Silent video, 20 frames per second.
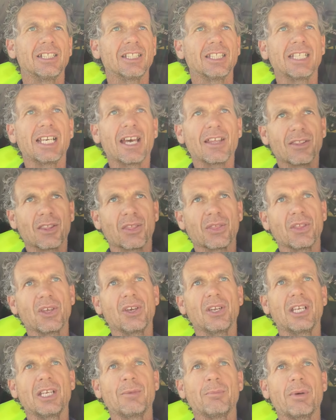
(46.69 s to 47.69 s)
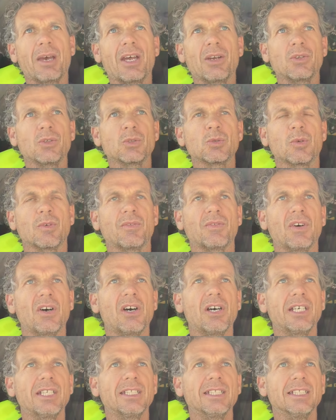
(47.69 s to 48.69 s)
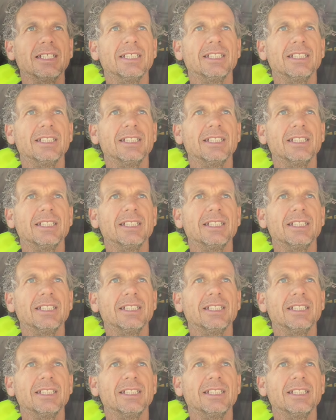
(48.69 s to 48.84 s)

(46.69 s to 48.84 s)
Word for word: The other 13 panels were fine.